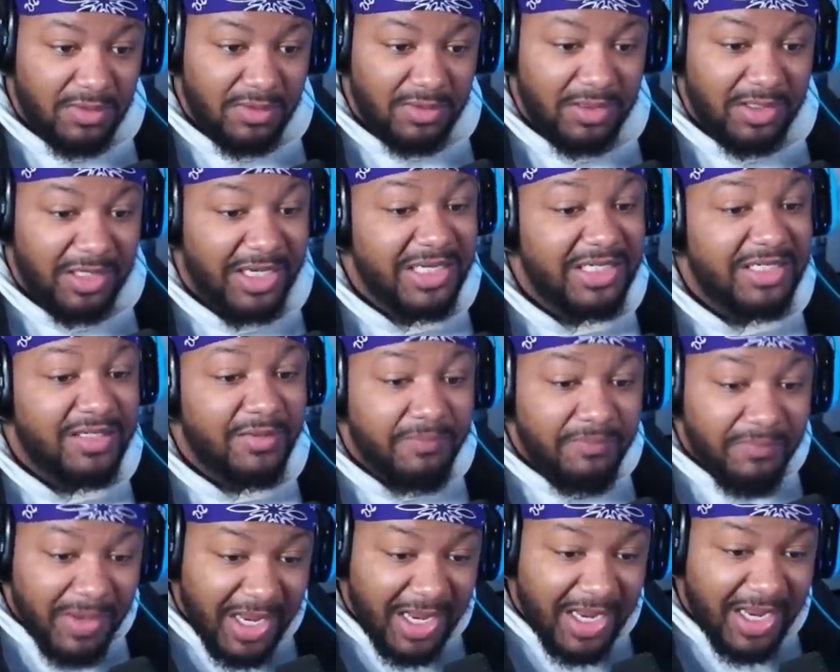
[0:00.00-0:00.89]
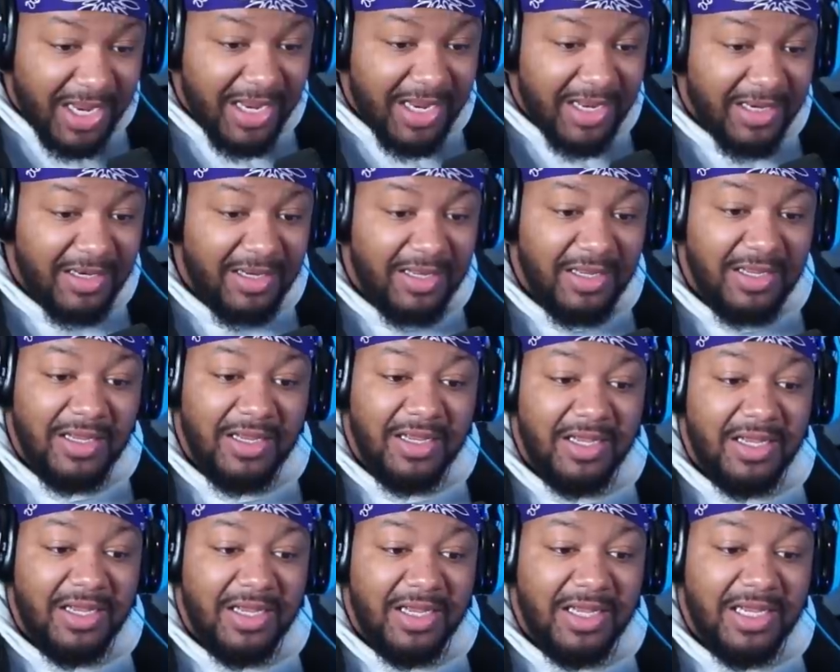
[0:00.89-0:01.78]
this man
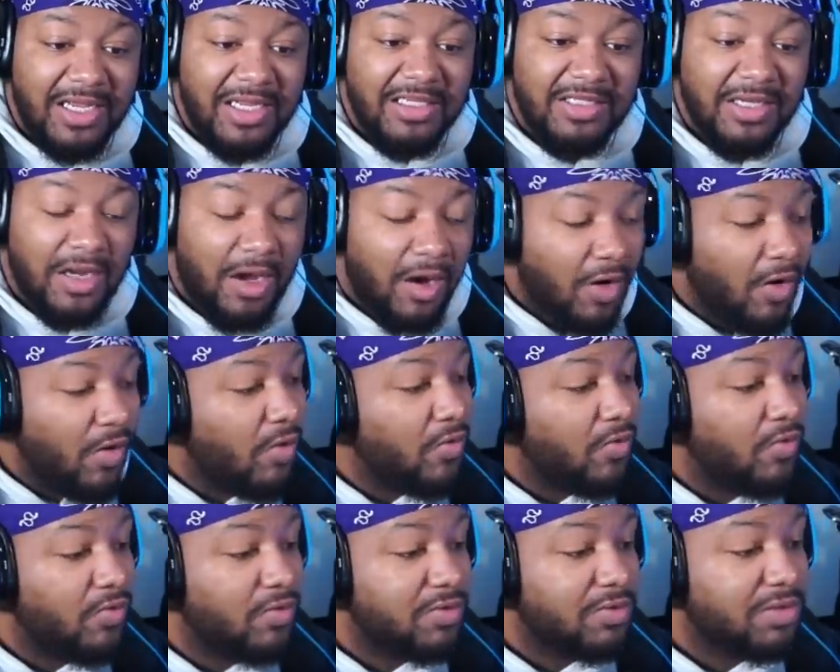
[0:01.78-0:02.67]
is on